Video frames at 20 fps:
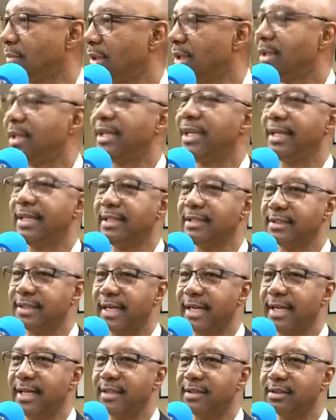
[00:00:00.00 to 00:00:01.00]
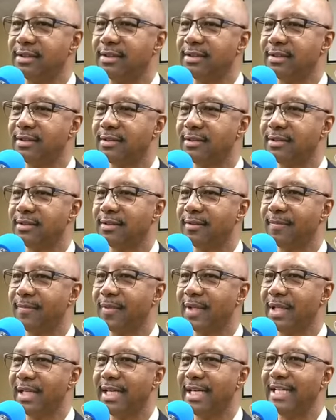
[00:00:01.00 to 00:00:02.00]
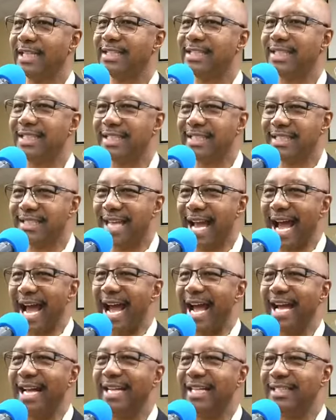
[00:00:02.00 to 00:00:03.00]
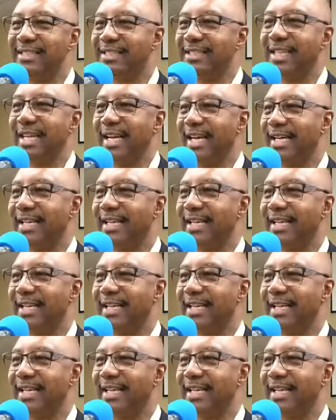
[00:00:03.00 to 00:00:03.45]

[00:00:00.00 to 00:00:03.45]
Then he says, and to die is gain.